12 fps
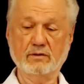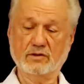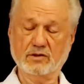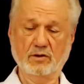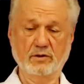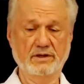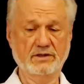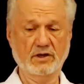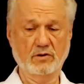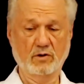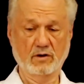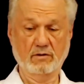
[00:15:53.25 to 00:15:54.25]
So he said,
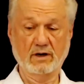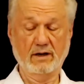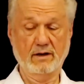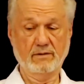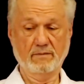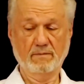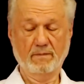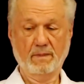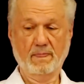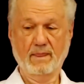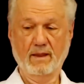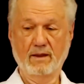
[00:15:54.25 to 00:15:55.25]
"All right."
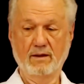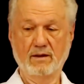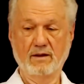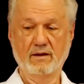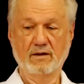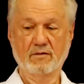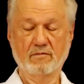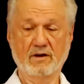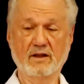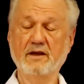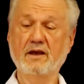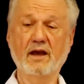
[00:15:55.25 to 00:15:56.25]
Well,
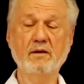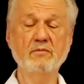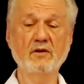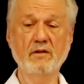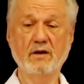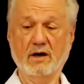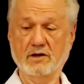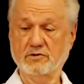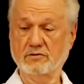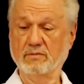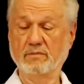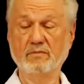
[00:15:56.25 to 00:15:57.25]
he came to the
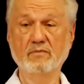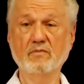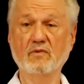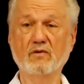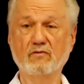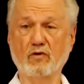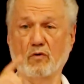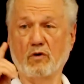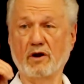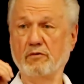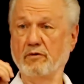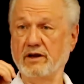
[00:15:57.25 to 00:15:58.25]
ashram for
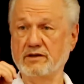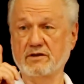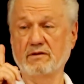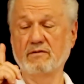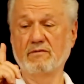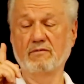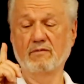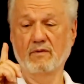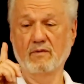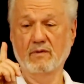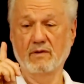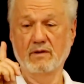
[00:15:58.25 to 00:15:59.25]
one reason.
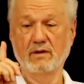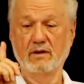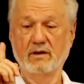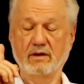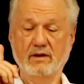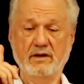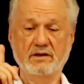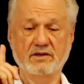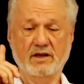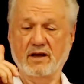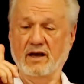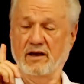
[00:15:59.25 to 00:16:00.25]
He
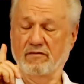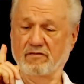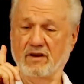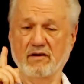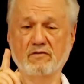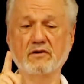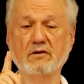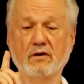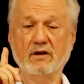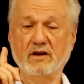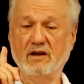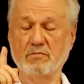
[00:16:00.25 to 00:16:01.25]
said, "I have never
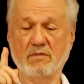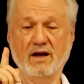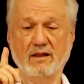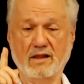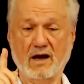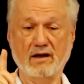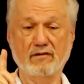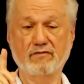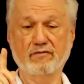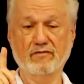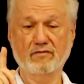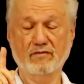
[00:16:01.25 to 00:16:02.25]
in my life,"
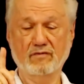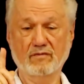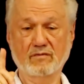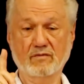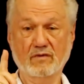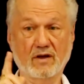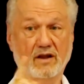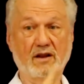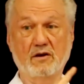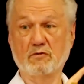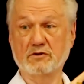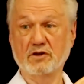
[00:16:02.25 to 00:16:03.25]
and
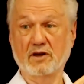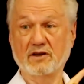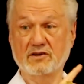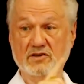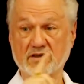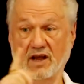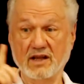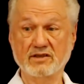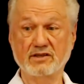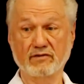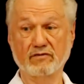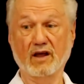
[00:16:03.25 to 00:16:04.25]
it was an
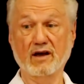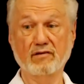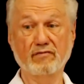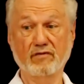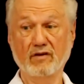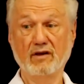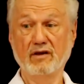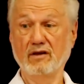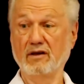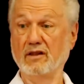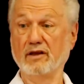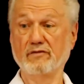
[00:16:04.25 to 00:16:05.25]
extensive life.
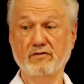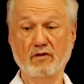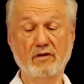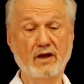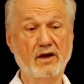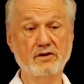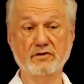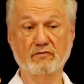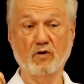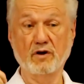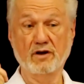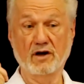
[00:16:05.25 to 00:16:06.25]
He lived to the age of
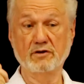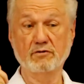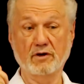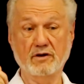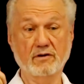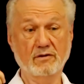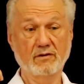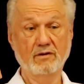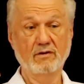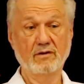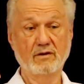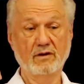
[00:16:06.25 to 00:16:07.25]
100
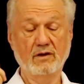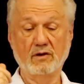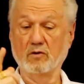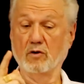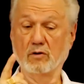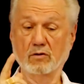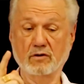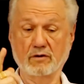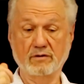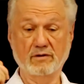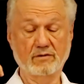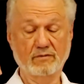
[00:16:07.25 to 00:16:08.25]
in
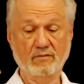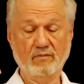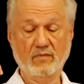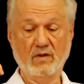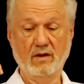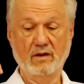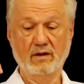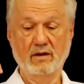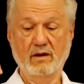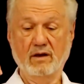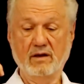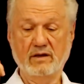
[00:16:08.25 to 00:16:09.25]
Golconda.
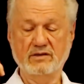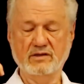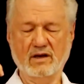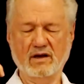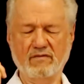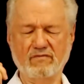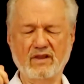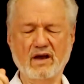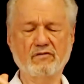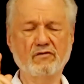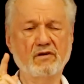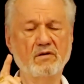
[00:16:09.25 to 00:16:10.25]
He said, "I've
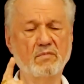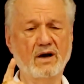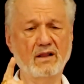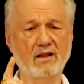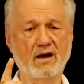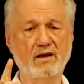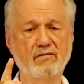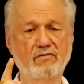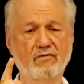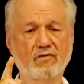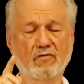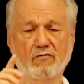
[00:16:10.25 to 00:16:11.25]
never in my life
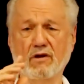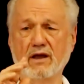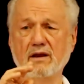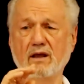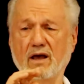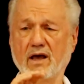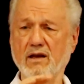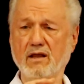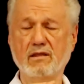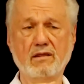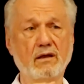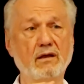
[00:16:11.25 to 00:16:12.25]
read
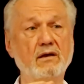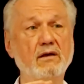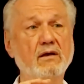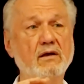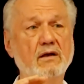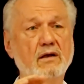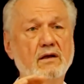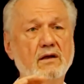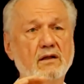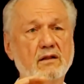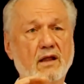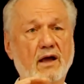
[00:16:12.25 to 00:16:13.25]
anything
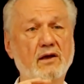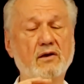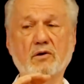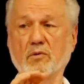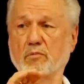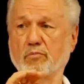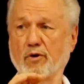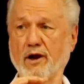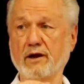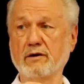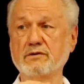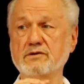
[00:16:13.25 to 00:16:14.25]
like
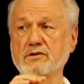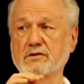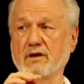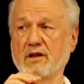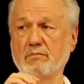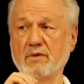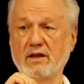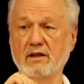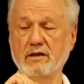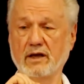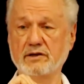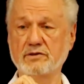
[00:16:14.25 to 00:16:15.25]
prayers and
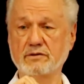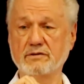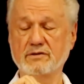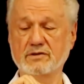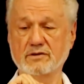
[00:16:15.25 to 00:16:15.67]
meditations